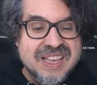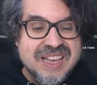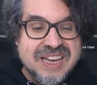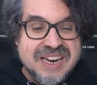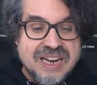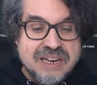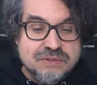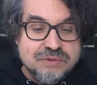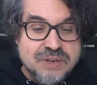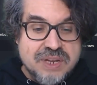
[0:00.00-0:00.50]

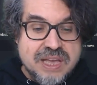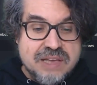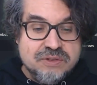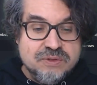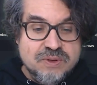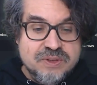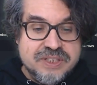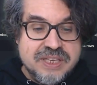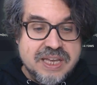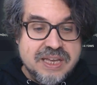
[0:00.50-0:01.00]
And actually, I
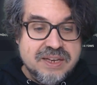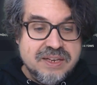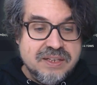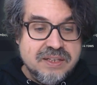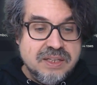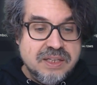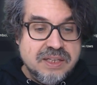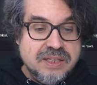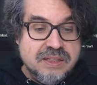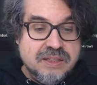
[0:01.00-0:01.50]
should say,
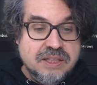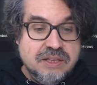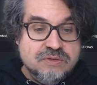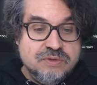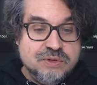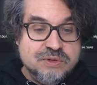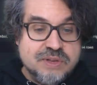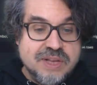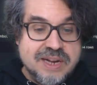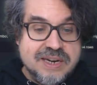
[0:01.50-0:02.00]
these
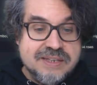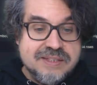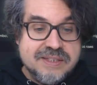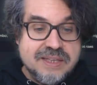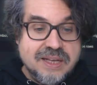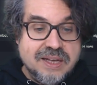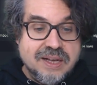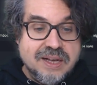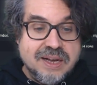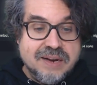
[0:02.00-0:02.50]
results
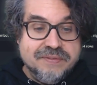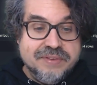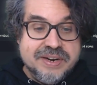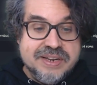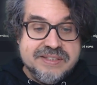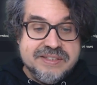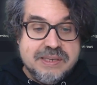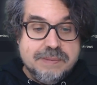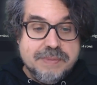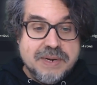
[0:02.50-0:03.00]
are very
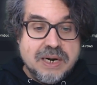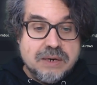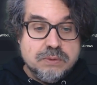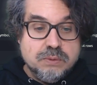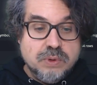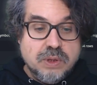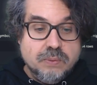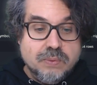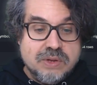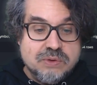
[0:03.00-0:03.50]
similar
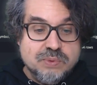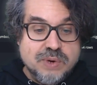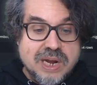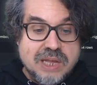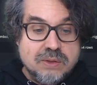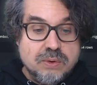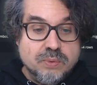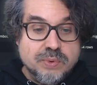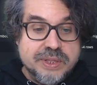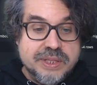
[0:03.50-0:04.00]
to the ones we
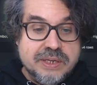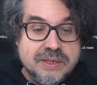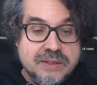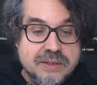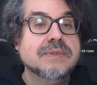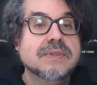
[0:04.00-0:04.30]
had already.